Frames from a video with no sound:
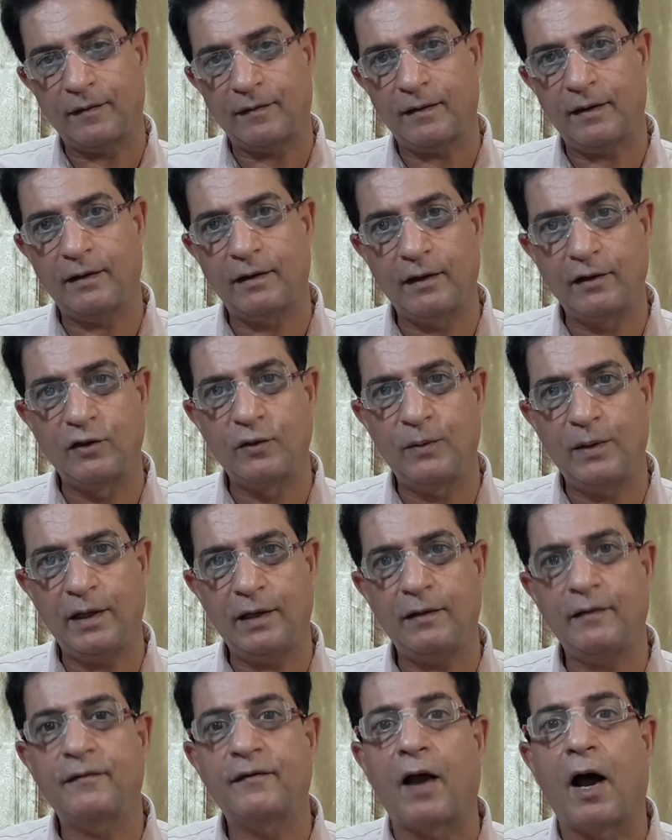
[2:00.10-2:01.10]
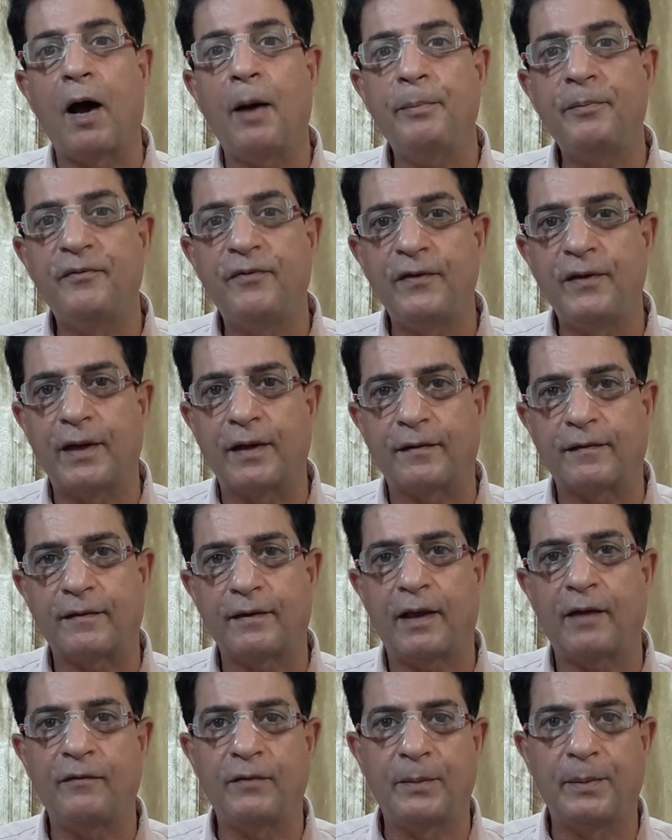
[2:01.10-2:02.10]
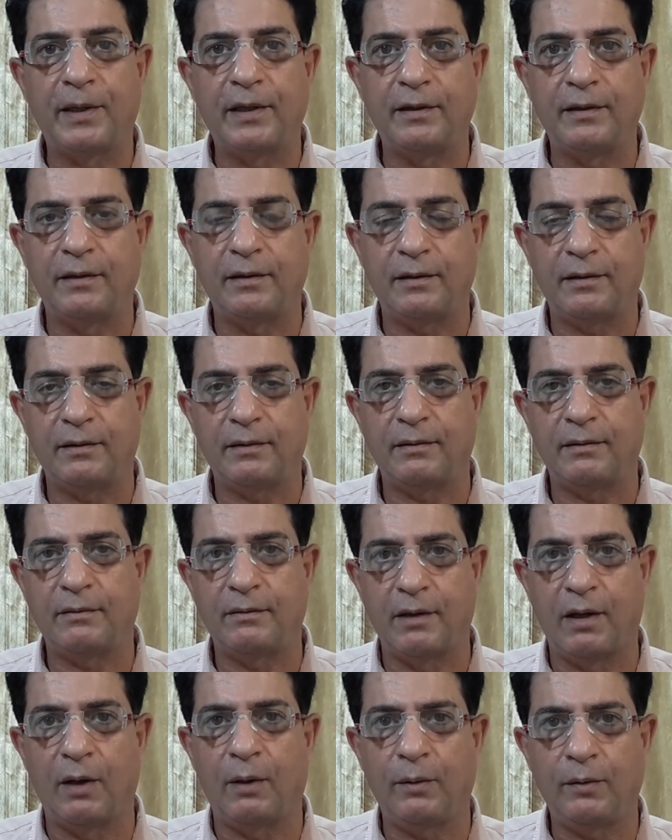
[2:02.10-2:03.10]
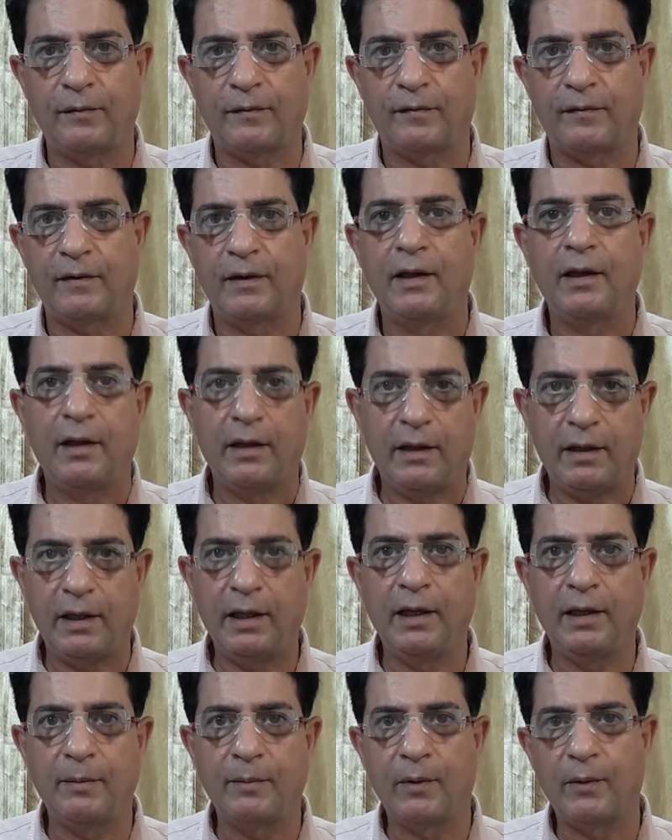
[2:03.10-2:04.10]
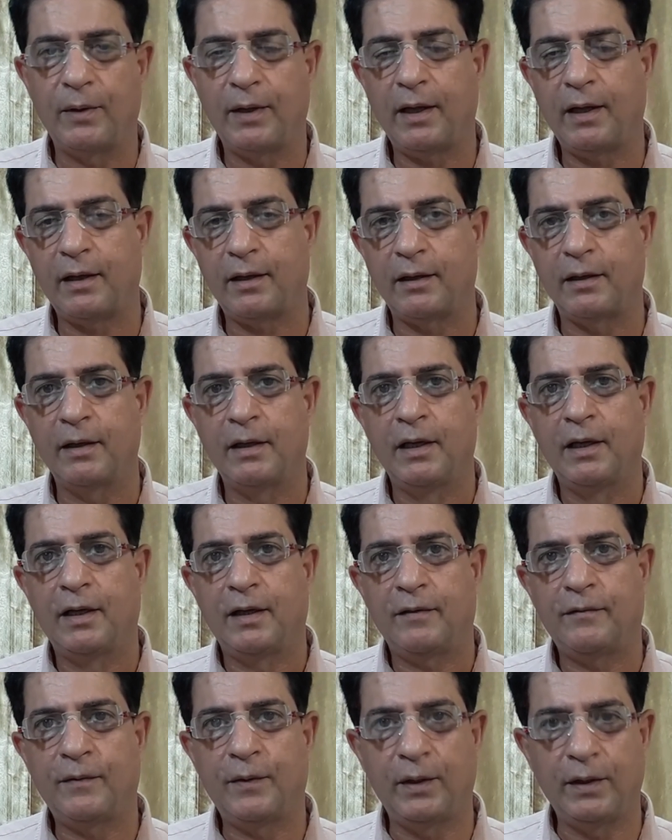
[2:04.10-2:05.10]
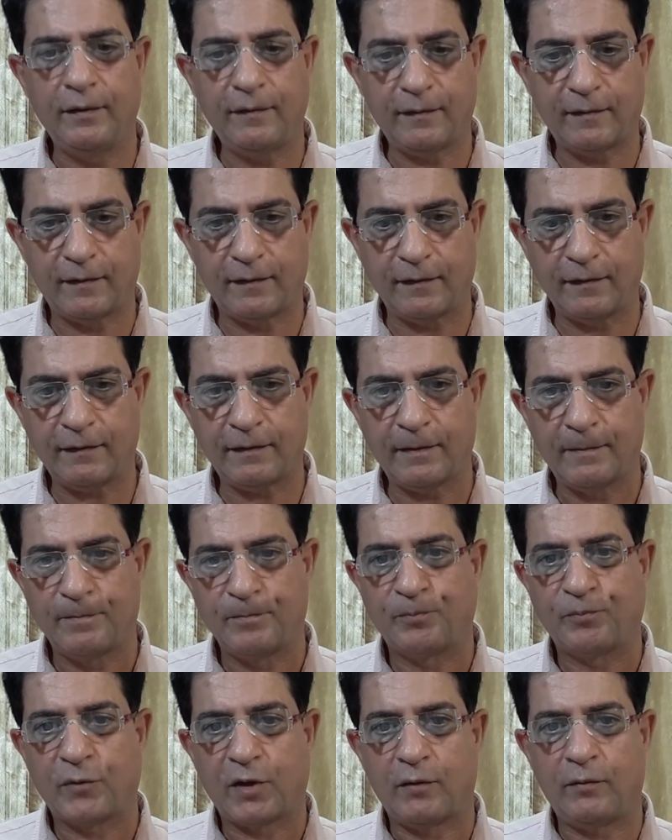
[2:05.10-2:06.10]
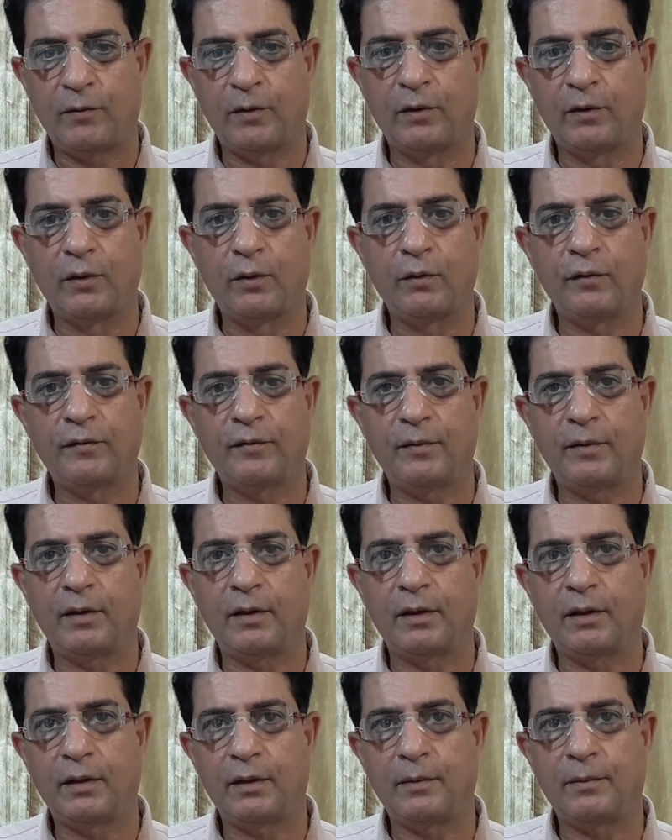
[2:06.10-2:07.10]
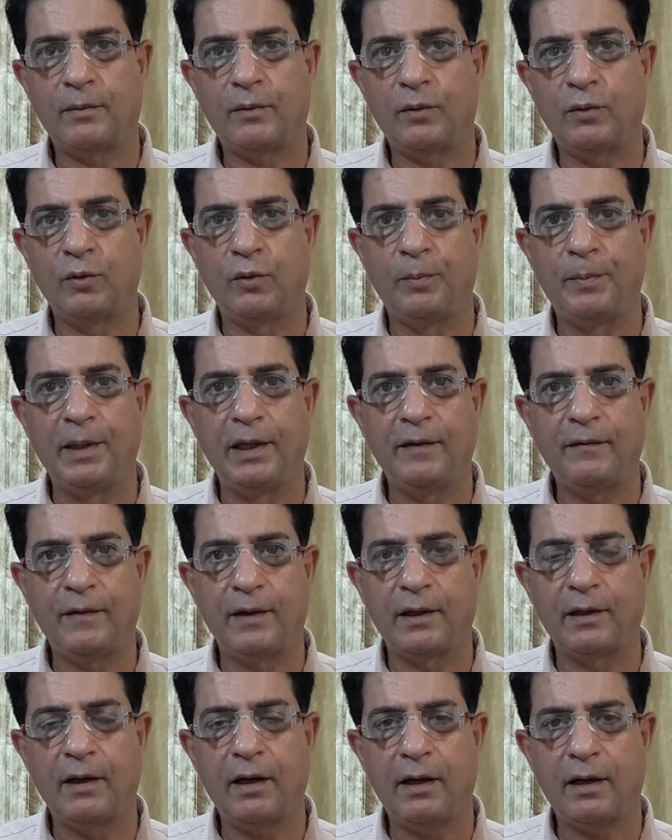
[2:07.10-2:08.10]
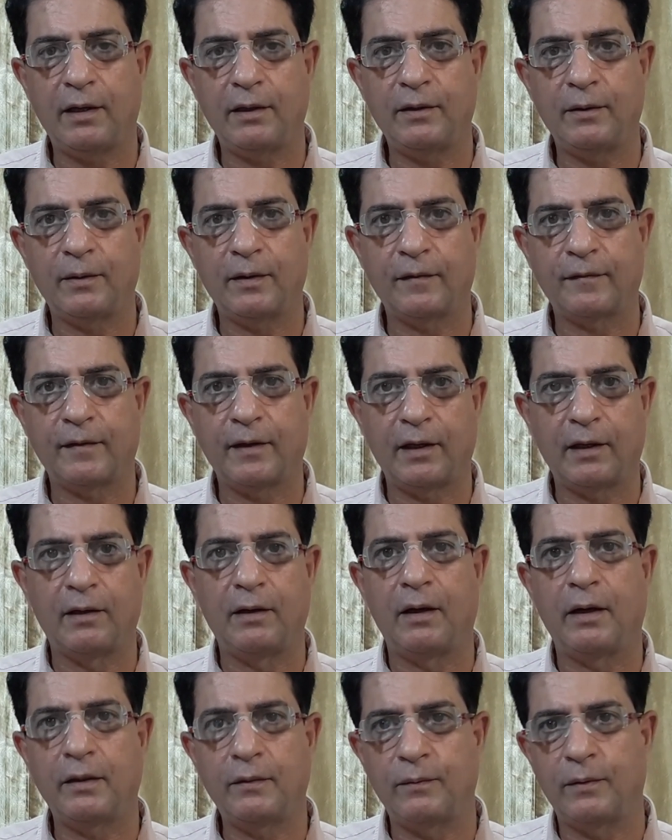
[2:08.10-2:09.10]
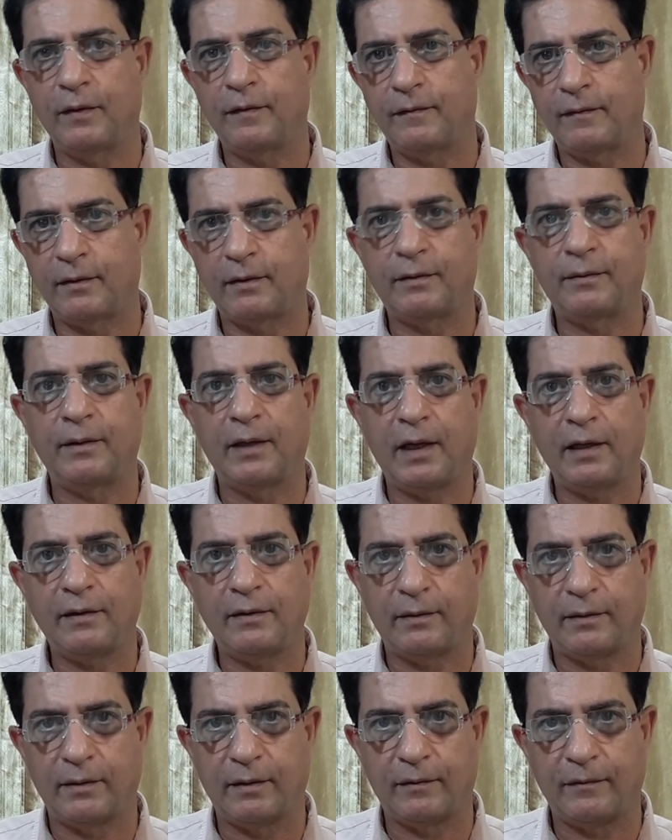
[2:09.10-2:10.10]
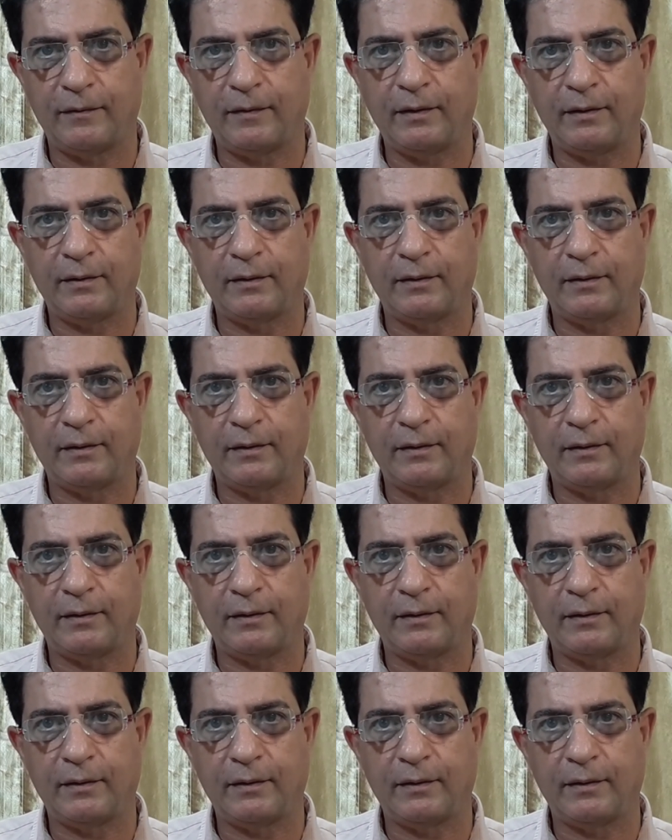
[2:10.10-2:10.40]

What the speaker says: say the doer is obvious. Everybody knows him or her. For instance, for those who believe in God, you can say God was the creator of